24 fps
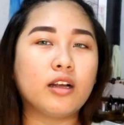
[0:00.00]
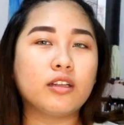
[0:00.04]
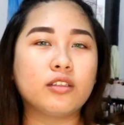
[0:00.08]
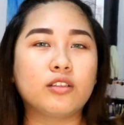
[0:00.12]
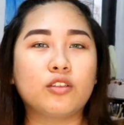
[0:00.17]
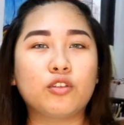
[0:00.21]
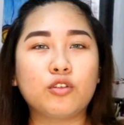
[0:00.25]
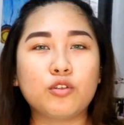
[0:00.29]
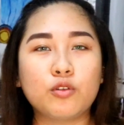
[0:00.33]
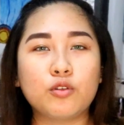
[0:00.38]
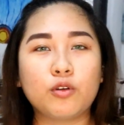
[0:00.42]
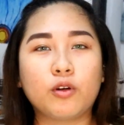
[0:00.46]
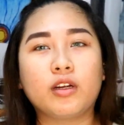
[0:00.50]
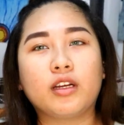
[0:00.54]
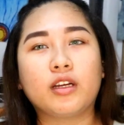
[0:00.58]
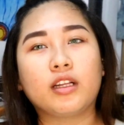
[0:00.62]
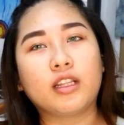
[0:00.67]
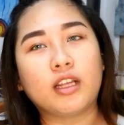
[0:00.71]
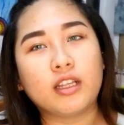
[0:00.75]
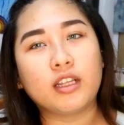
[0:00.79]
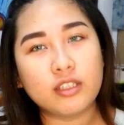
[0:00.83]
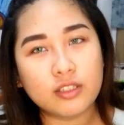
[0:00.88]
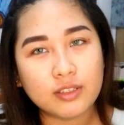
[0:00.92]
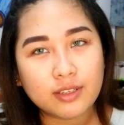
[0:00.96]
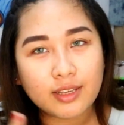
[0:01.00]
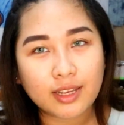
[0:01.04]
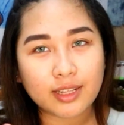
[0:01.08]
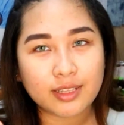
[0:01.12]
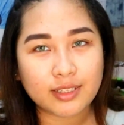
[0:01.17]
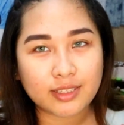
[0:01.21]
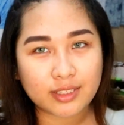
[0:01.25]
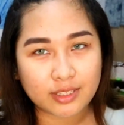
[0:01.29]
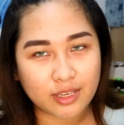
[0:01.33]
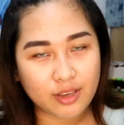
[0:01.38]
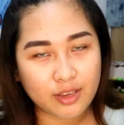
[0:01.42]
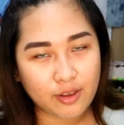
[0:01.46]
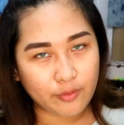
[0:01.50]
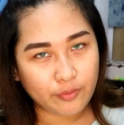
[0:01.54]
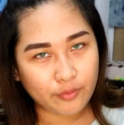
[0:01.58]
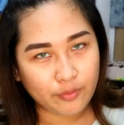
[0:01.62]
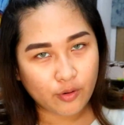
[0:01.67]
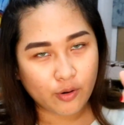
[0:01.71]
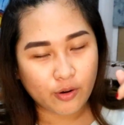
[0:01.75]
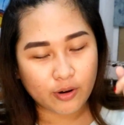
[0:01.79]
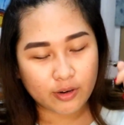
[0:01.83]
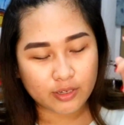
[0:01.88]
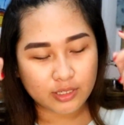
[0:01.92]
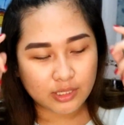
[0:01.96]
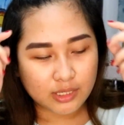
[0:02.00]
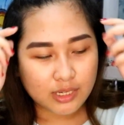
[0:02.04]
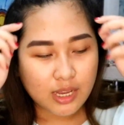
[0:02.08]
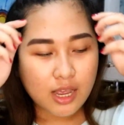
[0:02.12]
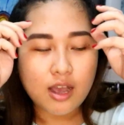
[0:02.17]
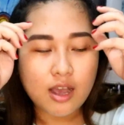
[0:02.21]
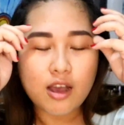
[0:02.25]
tutorial, as you can see of course